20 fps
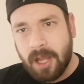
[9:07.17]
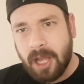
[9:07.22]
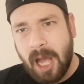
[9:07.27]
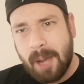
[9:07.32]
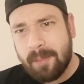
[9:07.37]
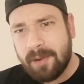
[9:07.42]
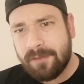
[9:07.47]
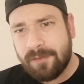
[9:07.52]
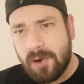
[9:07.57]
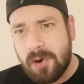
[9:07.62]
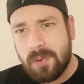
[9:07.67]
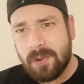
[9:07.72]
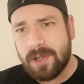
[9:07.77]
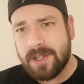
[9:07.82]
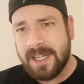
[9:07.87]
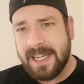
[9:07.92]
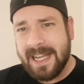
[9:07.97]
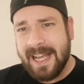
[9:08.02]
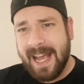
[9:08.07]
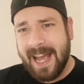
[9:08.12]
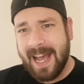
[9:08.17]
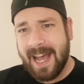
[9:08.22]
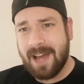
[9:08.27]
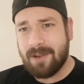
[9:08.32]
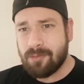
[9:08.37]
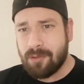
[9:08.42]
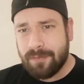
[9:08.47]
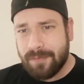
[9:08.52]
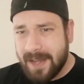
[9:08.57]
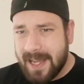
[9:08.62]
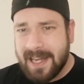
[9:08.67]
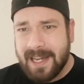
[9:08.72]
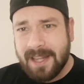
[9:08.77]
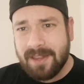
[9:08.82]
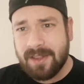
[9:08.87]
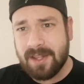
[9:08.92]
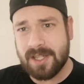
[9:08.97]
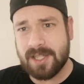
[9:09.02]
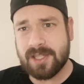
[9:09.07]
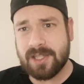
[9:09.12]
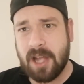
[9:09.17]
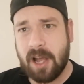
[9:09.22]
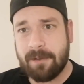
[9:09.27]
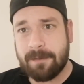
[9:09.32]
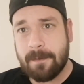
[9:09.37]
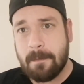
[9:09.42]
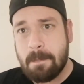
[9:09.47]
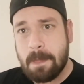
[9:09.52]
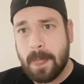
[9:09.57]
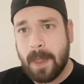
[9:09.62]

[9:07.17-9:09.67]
coming forward and revealing this stuff.